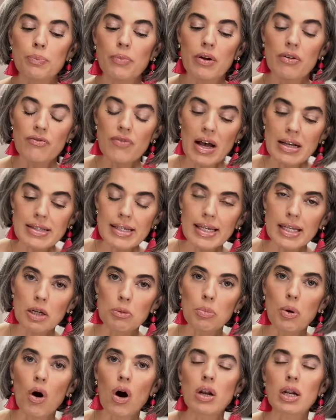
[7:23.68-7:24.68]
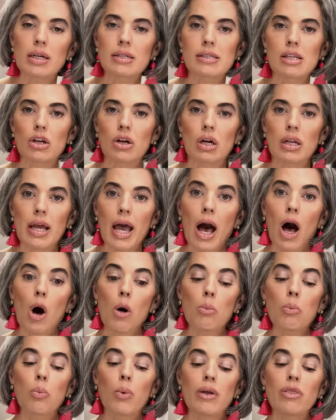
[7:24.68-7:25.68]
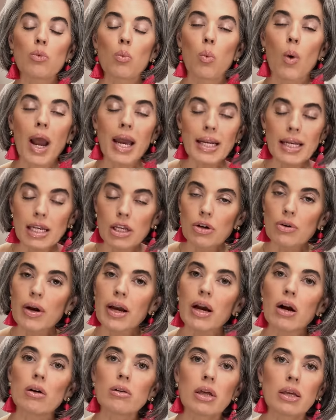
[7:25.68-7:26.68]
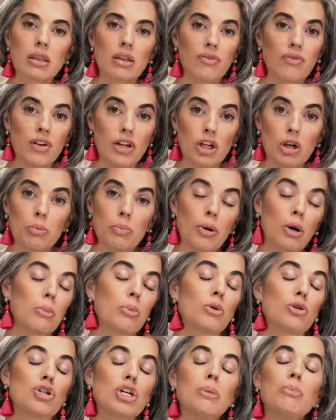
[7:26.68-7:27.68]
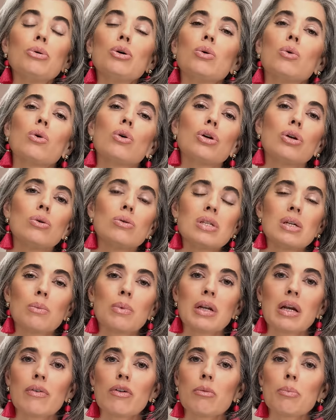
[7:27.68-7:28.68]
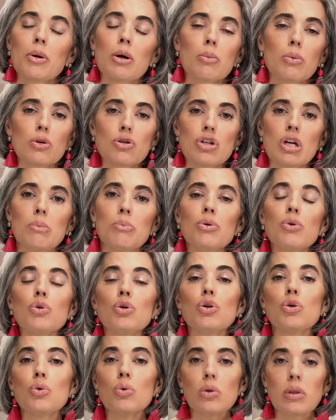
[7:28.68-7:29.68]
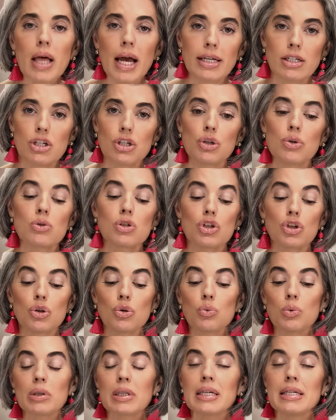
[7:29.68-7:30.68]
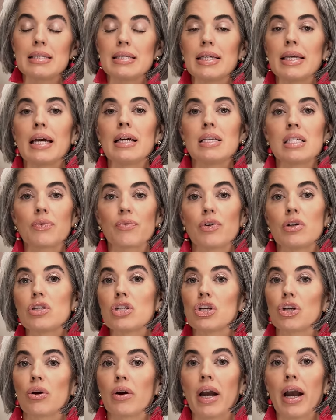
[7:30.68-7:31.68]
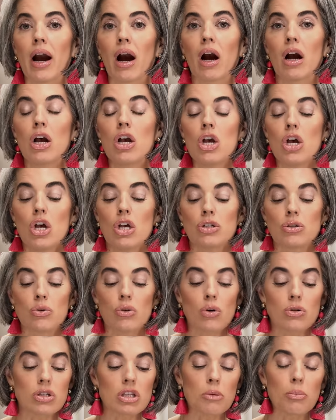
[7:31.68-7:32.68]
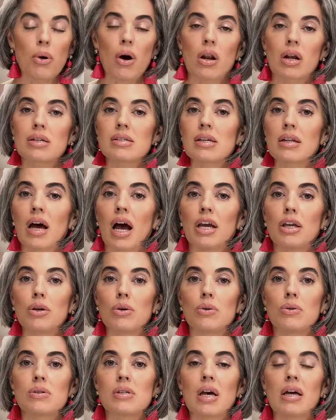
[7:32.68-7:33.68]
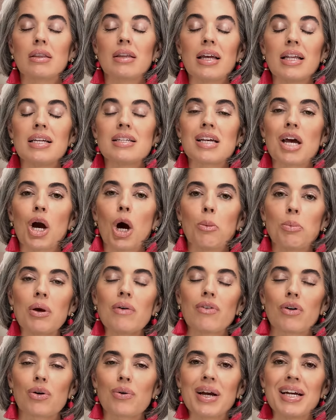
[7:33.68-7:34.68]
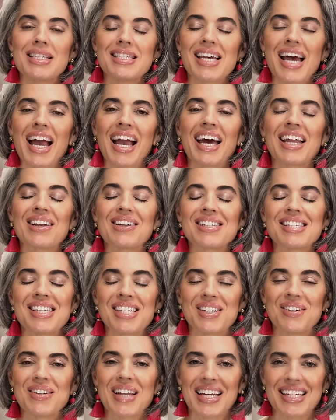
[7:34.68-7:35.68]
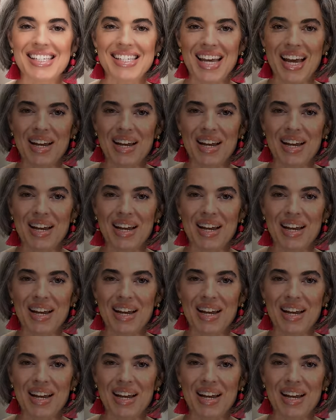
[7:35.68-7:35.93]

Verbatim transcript: investing in products that are going to help with whitening your hair like the Phyto purple shampoo or using whatever purple shampoo you like to use and you really see a difference in your hair. So those are the products that I use and ladies, I hope you have a great day and I'll see you next